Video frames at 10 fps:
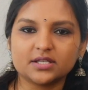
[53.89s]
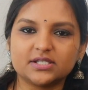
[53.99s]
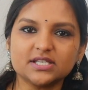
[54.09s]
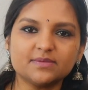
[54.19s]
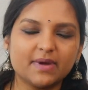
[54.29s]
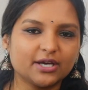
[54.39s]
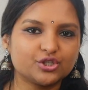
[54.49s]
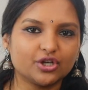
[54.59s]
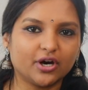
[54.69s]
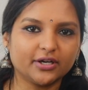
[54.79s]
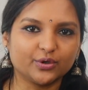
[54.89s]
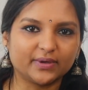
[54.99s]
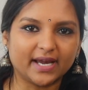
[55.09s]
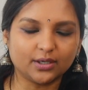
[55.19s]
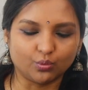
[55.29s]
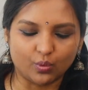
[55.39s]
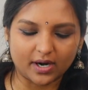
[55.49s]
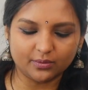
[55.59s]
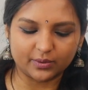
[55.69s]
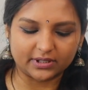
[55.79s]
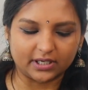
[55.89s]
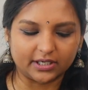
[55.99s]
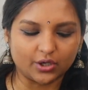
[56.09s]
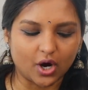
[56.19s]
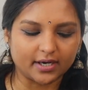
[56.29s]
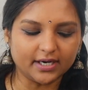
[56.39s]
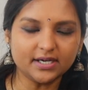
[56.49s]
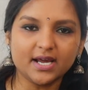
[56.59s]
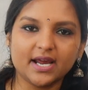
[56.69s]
Just make sure you get one with a lid on it.